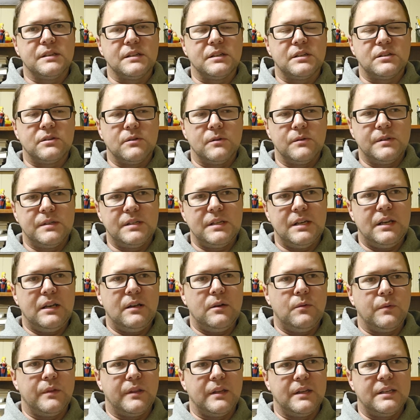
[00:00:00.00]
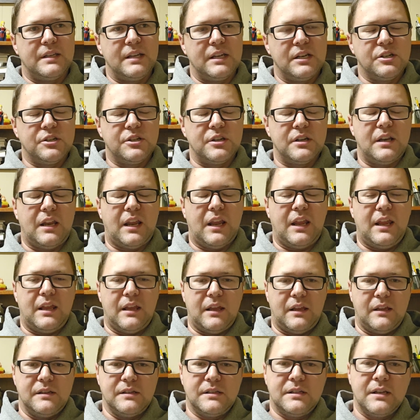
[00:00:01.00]
associated with addiction
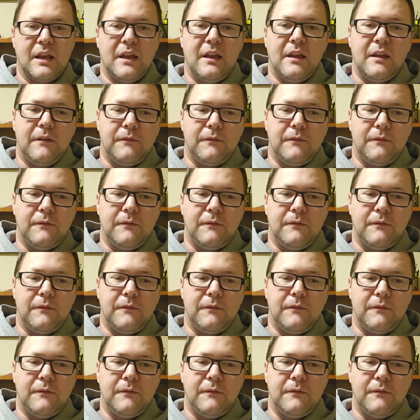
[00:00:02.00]
is,